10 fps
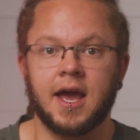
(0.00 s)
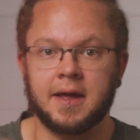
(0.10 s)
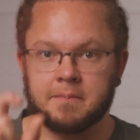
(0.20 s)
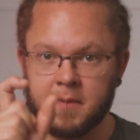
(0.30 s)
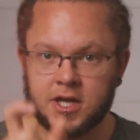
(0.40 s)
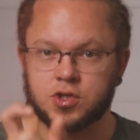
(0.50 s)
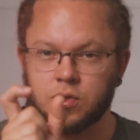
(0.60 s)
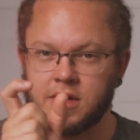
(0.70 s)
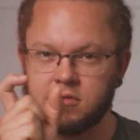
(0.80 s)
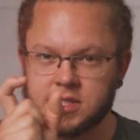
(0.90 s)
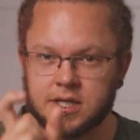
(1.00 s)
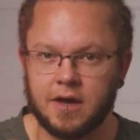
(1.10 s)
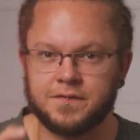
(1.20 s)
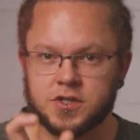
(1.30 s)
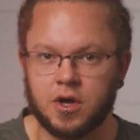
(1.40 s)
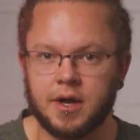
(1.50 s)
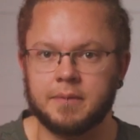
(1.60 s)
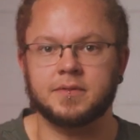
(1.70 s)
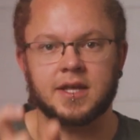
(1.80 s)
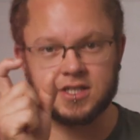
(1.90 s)
and make sure there is enough
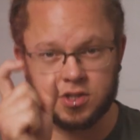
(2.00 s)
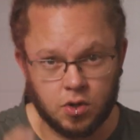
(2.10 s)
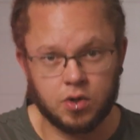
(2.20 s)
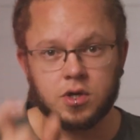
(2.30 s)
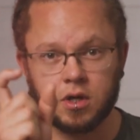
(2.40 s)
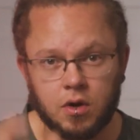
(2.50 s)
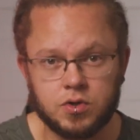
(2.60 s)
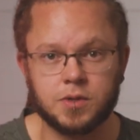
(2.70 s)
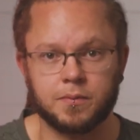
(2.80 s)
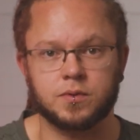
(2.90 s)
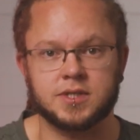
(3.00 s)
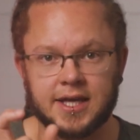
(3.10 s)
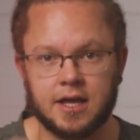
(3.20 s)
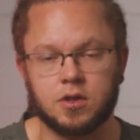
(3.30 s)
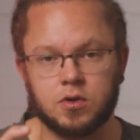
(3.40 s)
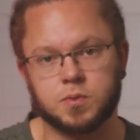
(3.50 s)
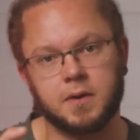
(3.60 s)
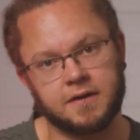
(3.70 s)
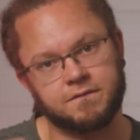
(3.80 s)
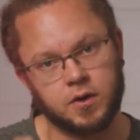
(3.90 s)
time that is non-negotiable to get those
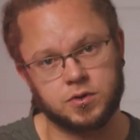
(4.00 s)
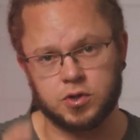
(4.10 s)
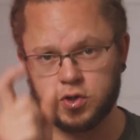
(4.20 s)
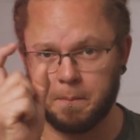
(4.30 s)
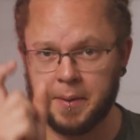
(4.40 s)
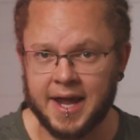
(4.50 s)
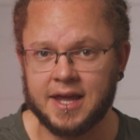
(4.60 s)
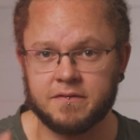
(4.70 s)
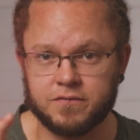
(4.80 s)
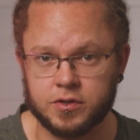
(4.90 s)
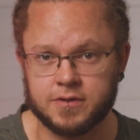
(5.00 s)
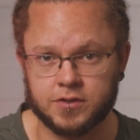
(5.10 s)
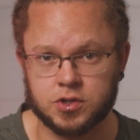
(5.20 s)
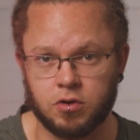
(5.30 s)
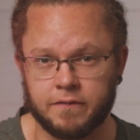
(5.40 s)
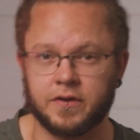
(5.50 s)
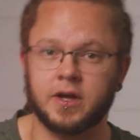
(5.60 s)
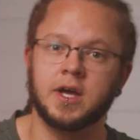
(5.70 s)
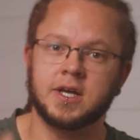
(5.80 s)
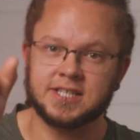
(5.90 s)
wedding photos. You're paying for a
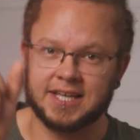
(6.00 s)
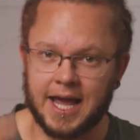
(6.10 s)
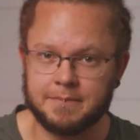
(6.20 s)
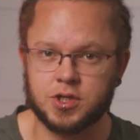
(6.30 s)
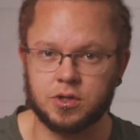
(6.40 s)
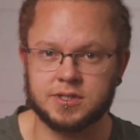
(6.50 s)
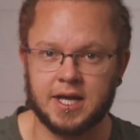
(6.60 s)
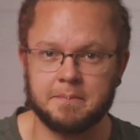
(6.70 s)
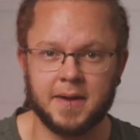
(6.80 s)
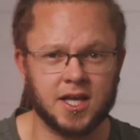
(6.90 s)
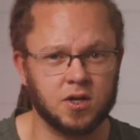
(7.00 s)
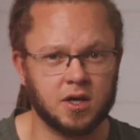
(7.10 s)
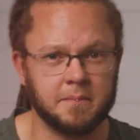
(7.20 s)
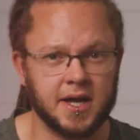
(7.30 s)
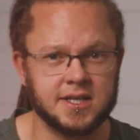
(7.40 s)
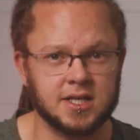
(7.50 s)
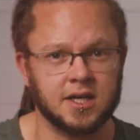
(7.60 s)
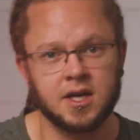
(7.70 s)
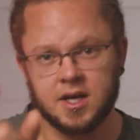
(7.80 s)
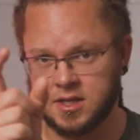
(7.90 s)
photographer to capture your day, make it look
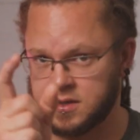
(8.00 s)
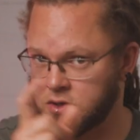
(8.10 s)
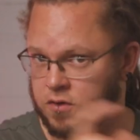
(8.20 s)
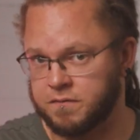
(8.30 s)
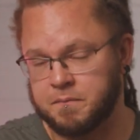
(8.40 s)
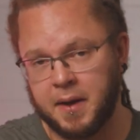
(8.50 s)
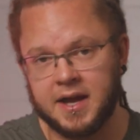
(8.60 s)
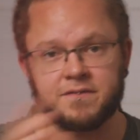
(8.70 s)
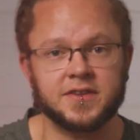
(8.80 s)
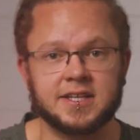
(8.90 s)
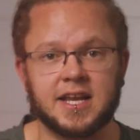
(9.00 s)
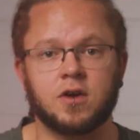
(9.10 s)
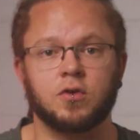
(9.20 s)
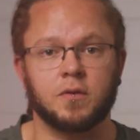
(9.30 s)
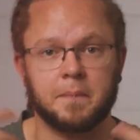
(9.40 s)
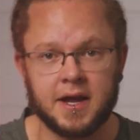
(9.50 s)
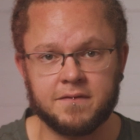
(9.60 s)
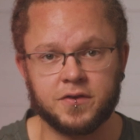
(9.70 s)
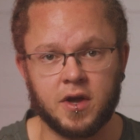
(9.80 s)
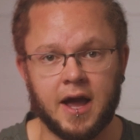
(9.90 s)
amazing. You've paid for the decor, you
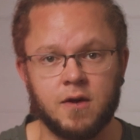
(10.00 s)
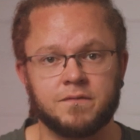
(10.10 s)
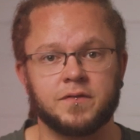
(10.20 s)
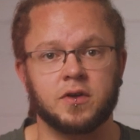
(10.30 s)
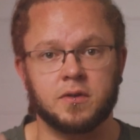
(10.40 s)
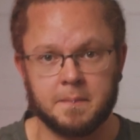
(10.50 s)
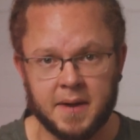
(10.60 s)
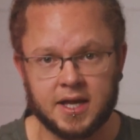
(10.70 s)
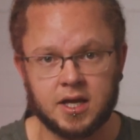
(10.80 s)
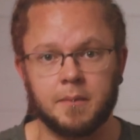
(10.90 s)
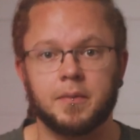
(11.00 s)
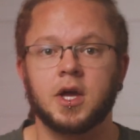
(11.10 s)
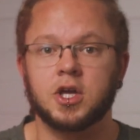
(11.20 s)
paid for your outfit, the makeup,